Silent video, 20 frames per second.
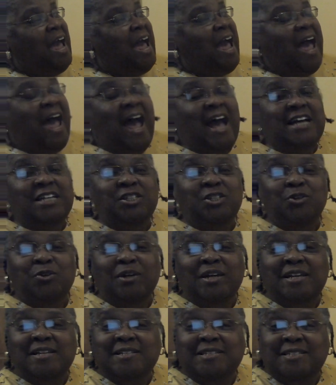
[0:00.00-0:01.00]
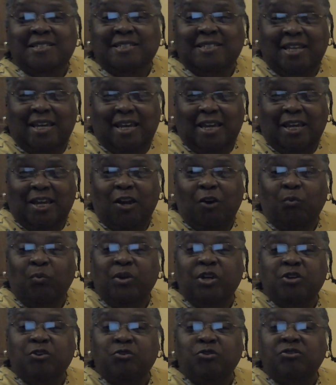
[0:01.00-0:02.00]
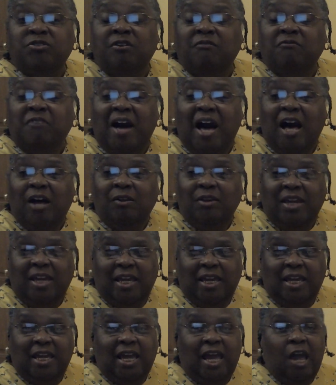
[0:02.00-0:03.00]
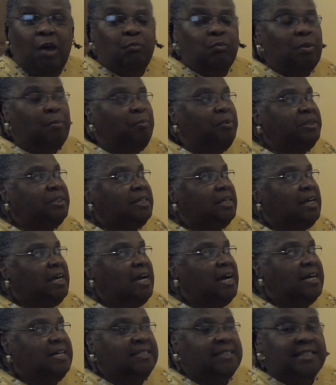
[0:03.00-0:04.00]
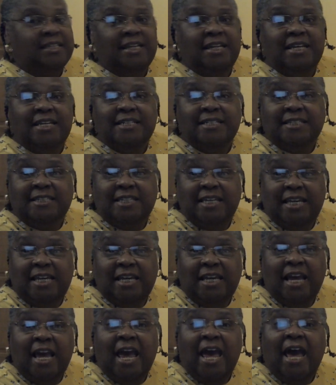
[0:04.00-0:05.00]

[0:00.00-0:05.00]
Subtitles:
As you can see, we use the vowel E and we put the consonant T